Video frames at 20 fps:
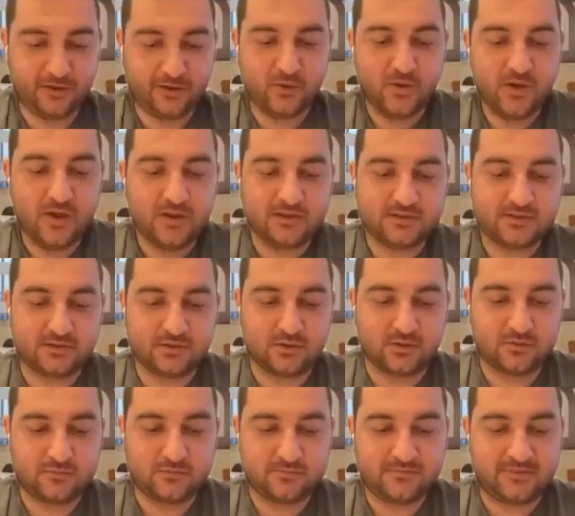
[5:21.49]
Thank you.
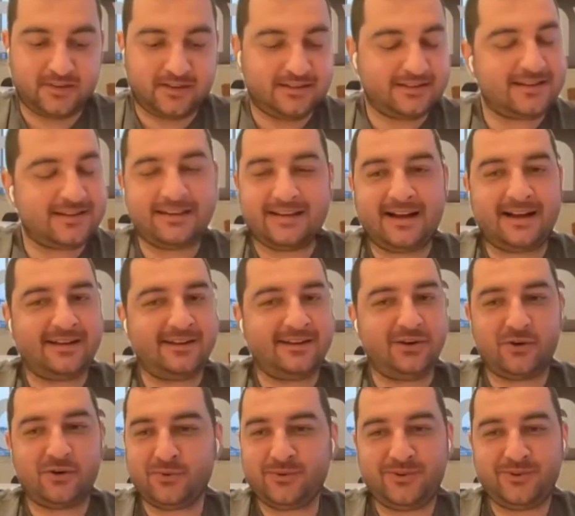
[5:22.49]
So I
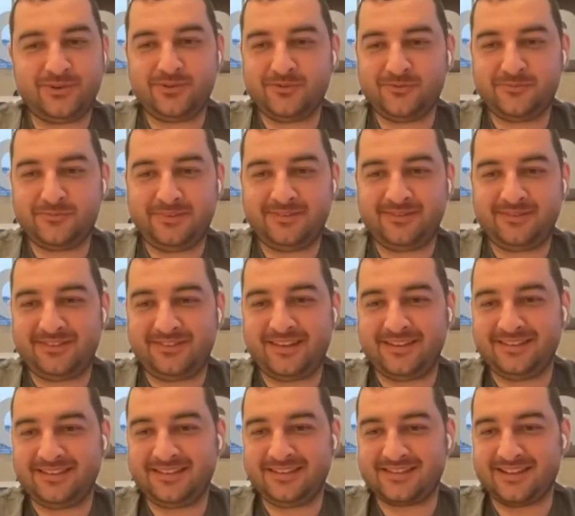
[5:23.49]
know you've
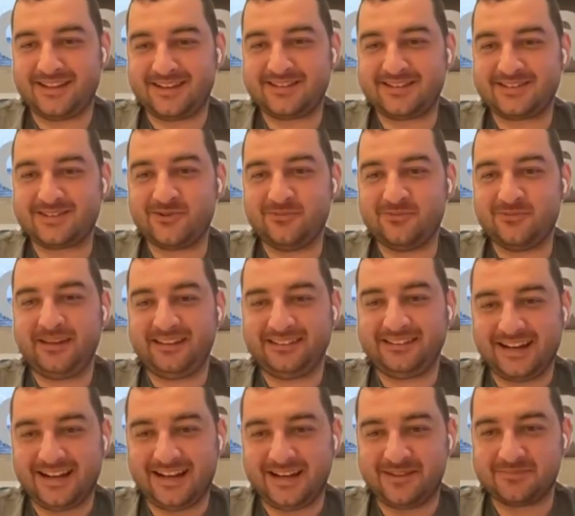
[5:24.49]
done this like so many
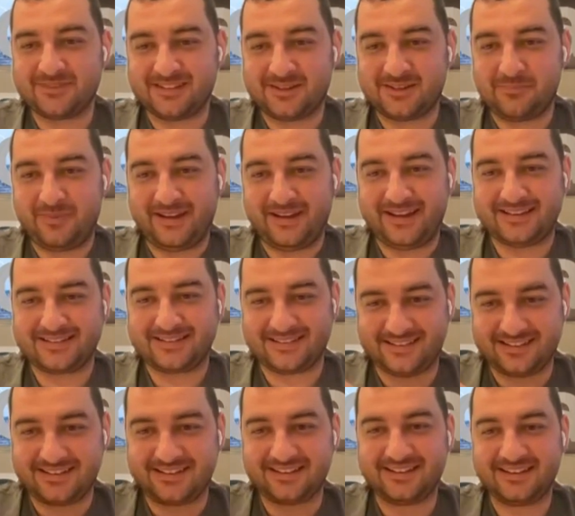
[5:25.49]
times in the past,